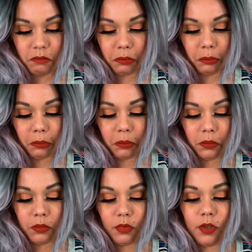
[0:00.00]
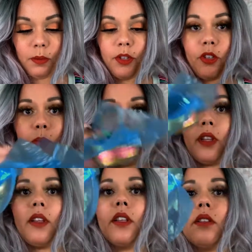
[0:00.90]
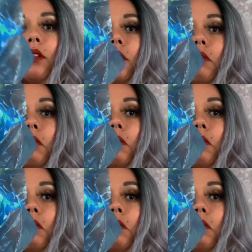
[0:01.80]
I'm assuming like this.